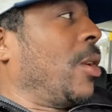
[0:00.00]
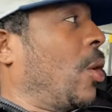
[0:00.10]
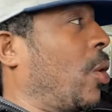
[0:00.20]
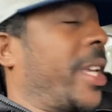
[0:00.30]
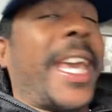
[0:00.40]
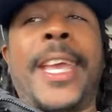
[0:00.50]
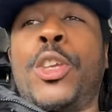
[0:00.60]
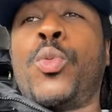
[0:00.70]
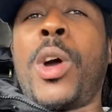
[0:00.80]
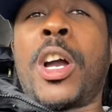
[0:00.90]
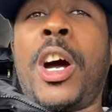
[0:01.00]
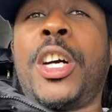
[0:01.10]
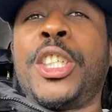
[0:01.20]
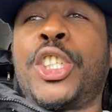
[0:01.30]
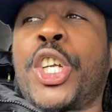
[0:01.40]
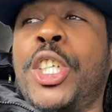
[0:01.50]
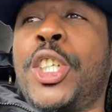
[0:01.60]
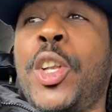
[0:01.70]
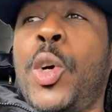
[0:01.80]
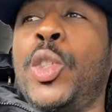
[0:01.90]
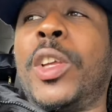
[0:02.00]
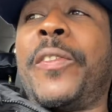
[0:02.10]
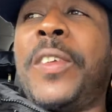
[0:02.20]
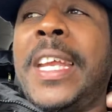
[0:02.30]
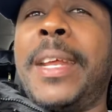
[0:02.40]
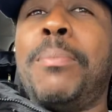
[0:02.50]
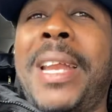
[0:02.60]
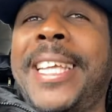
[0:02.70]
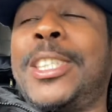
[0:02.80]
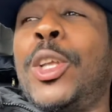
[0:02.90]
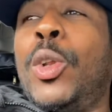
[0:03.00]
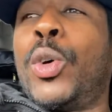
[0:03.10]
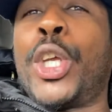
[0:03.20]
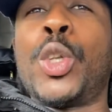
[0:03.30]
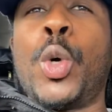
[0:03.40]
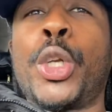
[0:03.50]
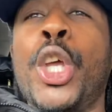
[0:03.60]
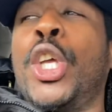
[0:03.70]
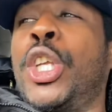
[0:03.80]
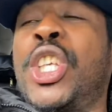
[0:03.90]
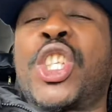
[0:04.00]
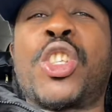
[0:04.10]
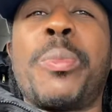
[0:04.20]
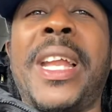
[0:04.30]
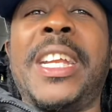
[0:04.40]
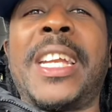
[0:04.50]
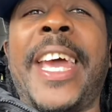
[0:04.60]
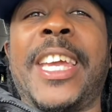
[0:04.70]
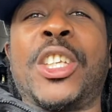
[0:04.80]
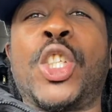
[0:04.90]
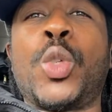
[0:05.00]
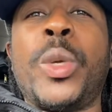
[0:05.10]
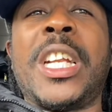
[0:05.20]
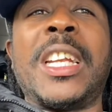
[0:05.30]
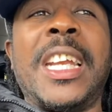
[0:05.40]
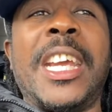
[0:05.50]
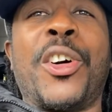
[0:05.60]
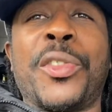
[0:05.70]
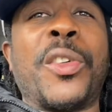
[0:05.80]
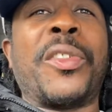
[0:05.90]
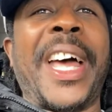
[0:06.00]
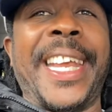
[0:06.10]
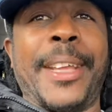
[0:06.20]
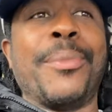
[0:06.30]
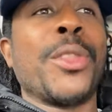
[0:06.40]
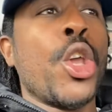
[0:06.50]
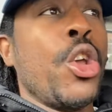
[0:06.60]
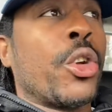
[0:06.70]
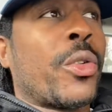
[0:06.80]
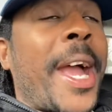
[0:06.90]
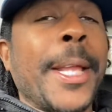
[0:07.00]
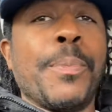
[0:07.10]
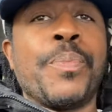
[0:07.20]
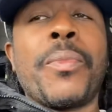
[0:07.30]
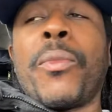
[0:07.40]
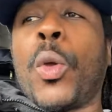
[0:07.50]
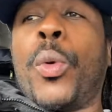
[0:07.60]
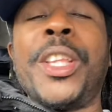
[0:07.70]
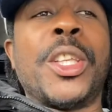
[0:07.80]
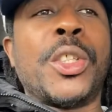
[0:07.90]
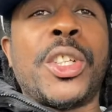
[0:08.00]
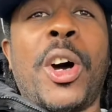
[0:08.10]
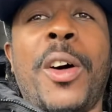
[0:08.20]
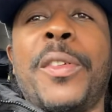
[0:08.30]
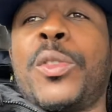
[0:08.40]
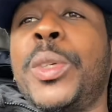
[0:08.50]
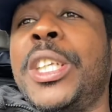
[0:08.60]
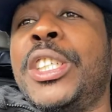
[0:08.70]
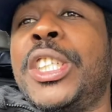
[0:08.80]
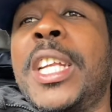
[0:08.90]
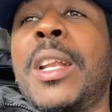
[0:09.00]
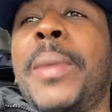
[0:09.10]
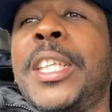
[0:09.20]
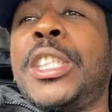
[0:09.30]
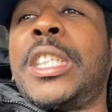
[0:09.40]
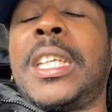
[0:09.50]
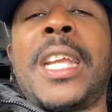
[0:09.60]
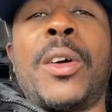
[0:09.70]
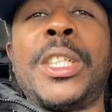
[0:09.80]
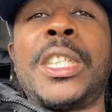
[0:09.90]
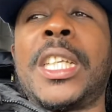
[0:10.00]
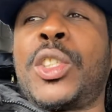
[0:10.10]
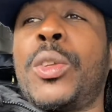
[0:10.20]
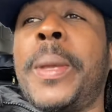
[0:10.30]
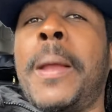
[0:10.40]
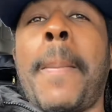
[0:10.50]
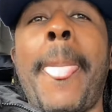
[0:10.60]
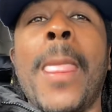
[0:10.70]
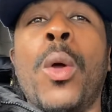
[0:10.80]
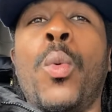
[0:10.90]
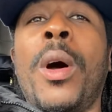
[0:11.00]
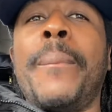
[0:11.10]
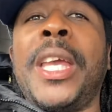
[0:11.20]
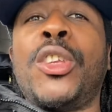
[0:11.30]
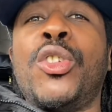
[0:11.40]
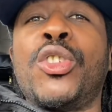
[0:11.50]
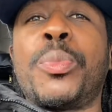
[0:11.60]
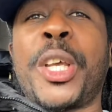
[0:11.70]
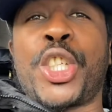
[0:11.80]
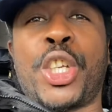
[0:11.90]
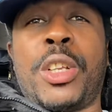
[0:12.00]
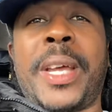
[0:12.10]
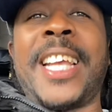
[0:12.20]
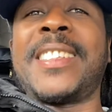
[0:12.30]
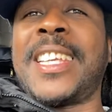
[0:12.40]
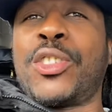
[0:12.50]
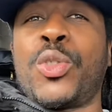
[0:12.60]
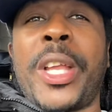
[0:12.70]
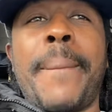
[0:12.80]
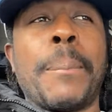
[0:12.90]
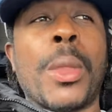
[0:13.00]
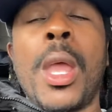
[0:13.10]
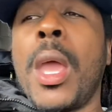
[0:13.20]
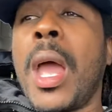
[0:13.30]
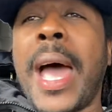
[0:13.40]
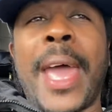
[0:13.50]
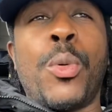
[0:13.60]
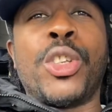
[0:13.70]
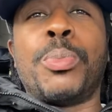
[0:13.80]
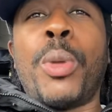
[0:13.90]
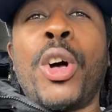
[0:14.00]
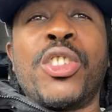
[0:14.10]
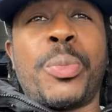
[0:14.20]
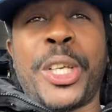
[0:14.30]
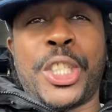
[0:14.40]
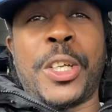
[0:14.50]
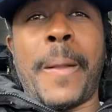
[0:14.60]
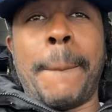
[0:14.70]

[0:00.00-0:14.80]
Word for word: okay, you got on your church clothes, you're feeling blessed, you're looking good, you're smelling like a sweet lily of the valley, right? Went into the office with this gentleman, sit down, he says to me, what makes you special? I says to them, I was born special.